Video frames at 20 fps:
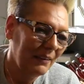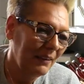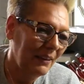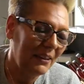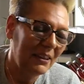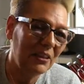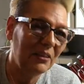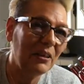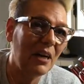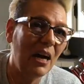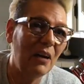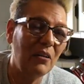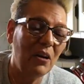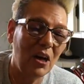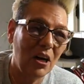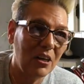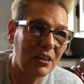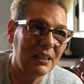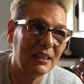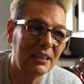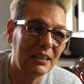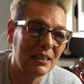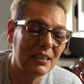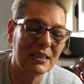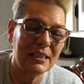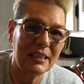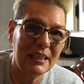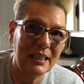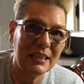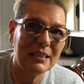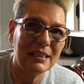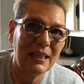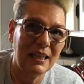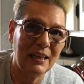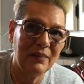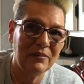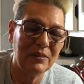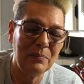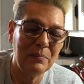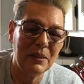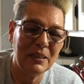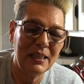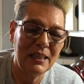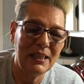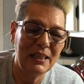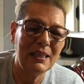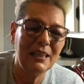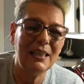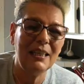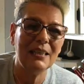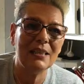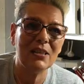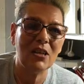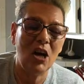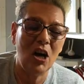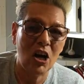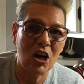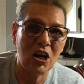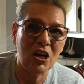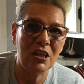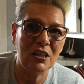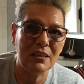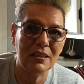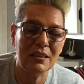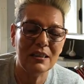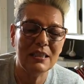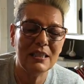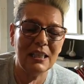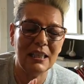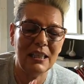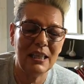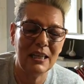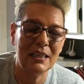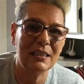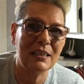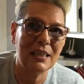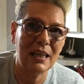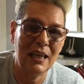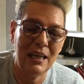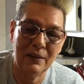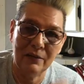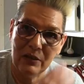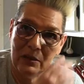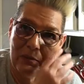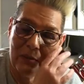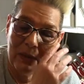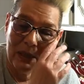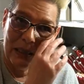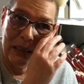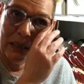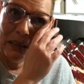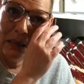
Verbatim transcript: you know how hard it is to get to everybody? It's hard to get to everybody.